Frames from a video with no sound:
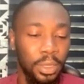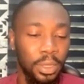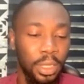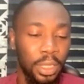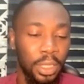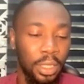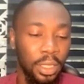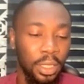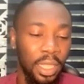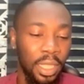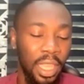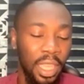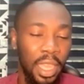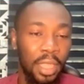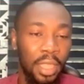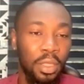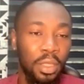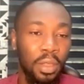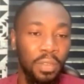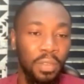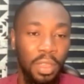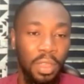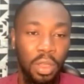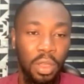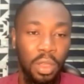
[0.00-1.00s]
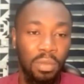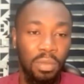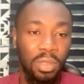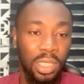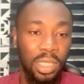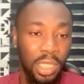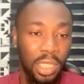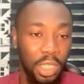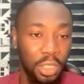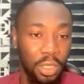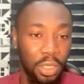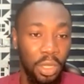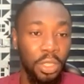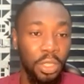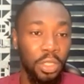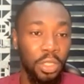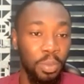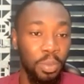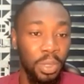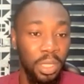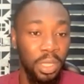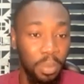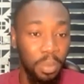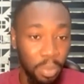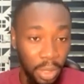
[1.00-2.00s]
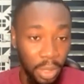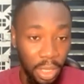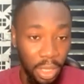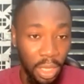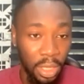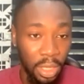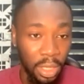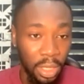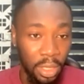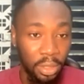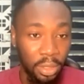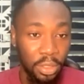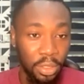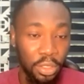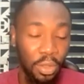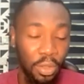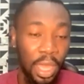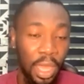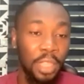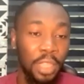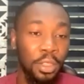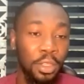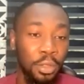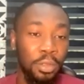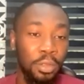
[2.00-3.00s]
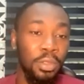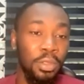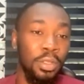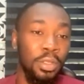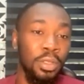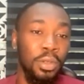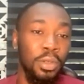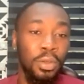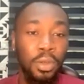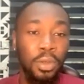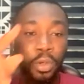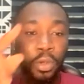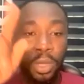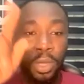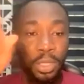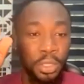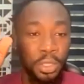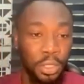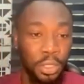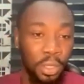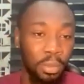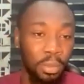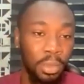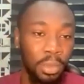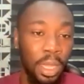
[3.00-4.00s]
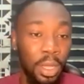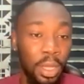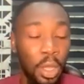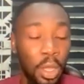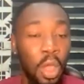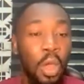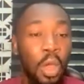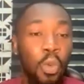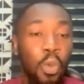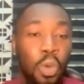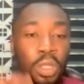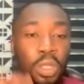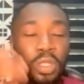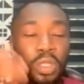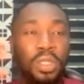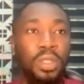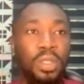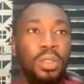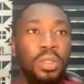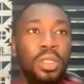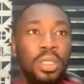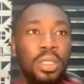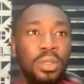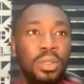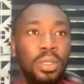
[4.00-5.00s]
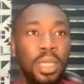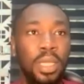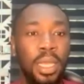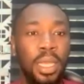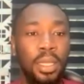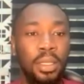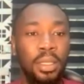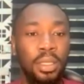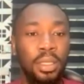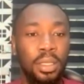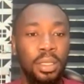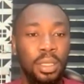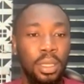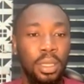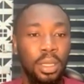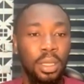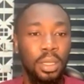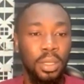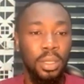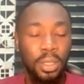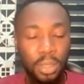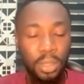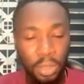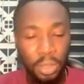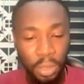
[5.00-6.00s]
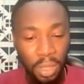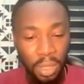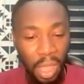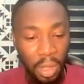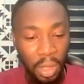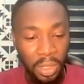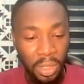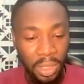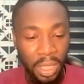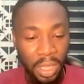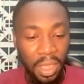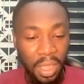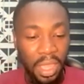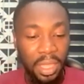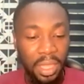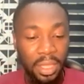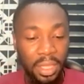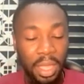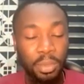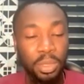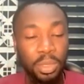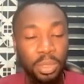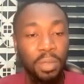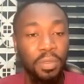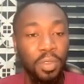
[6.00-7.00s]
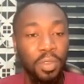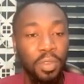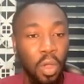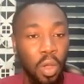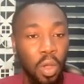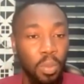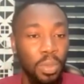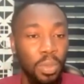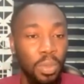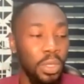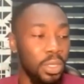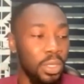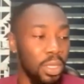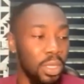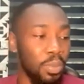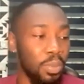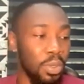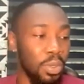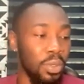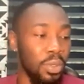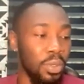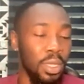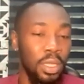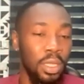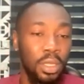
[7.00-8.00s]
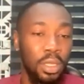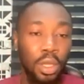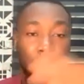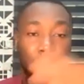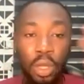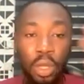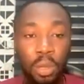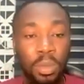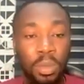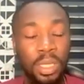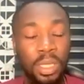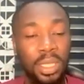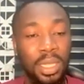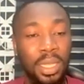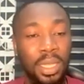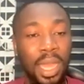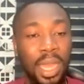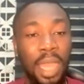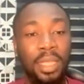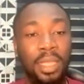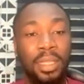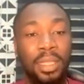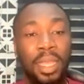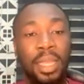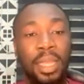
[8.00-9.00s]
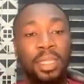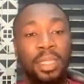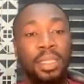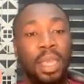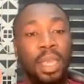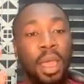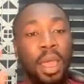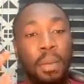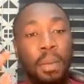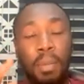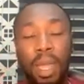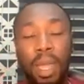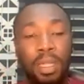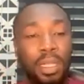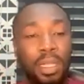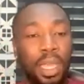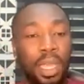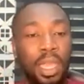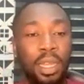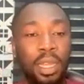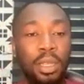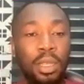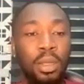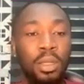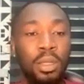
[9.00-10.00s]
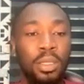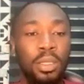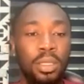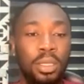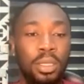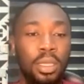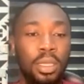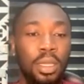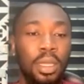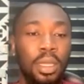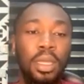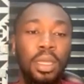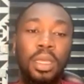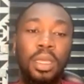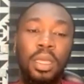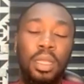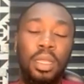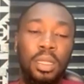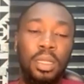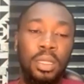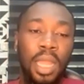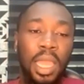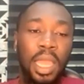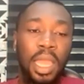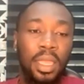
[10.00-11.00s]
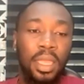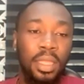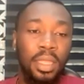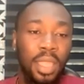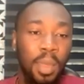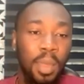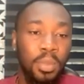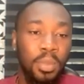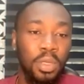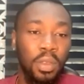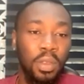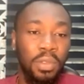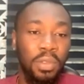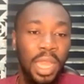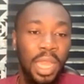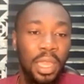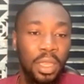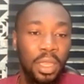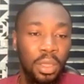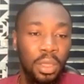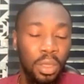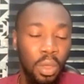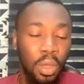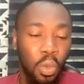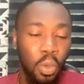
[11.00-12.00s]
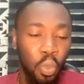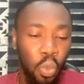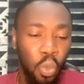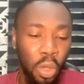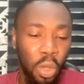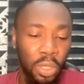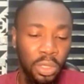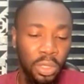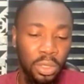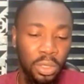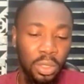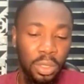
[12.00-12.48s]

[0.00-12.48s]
the end of a conversation. It should be the beginning. So I don't know, question mark, what do you do next? So that I'll say in terms of community building, your community guidelines matter a lot. Like in terms of like, what